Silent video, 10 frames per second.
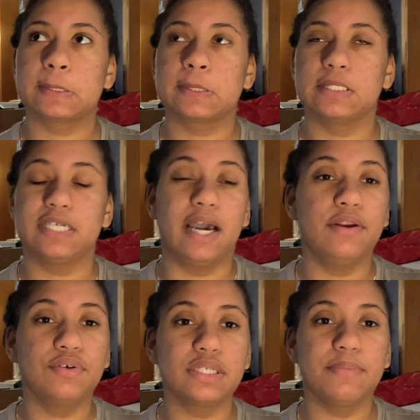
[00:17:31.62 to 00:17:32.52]
like i
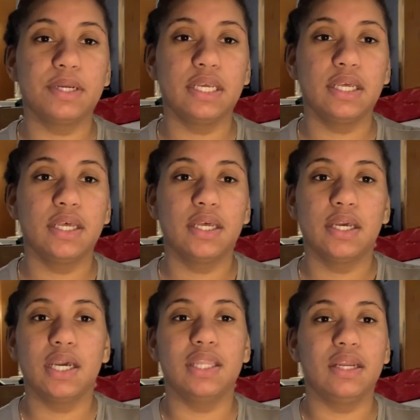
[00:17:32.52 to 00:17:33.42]
know somebody
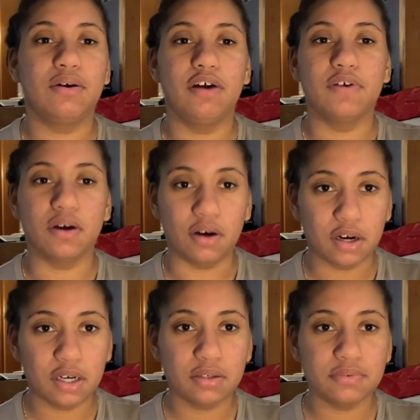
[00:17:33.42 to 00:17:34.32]
and they don't have a car